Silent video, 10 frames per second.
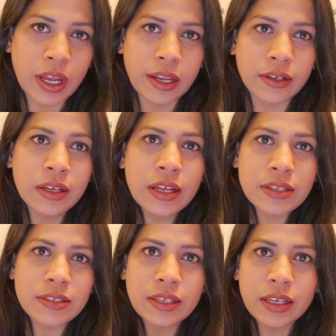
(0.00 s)
and
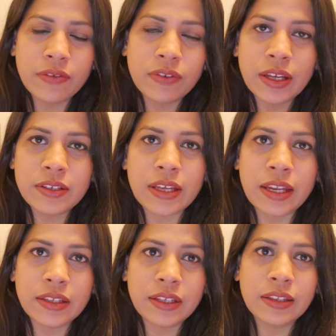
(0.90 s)
see if there's
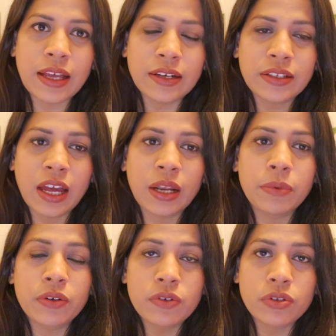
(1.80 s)
anything that can
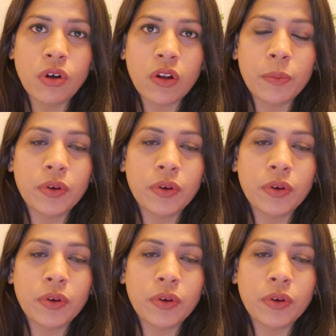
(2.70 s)
be resolved,